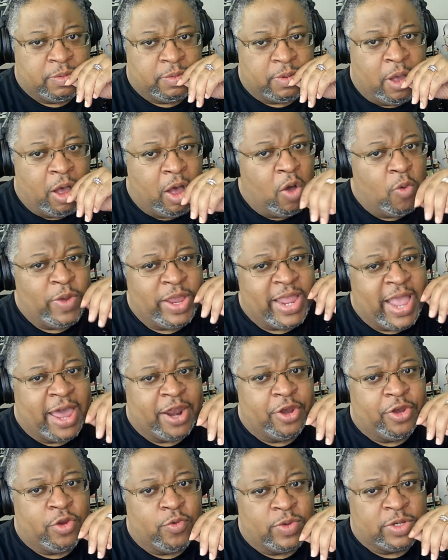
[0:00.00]
All we got
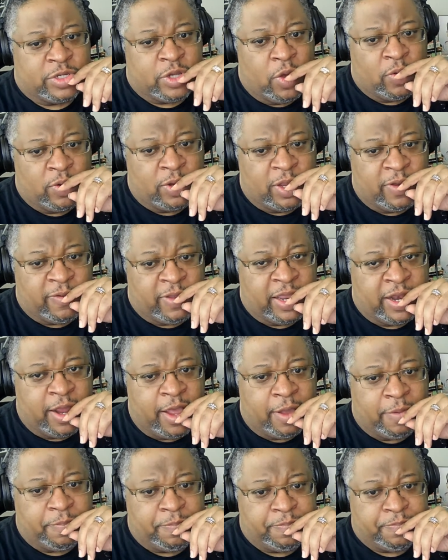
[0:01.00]
to do is go look it
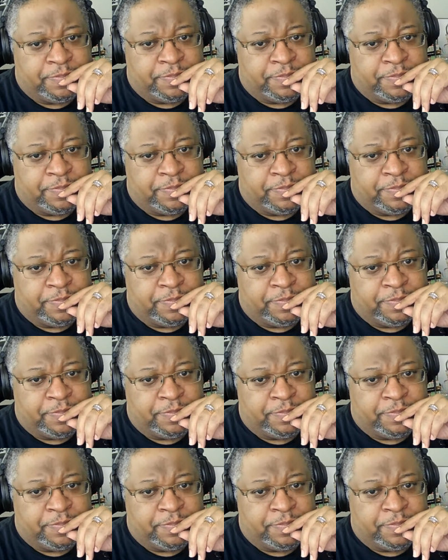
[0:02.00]
up.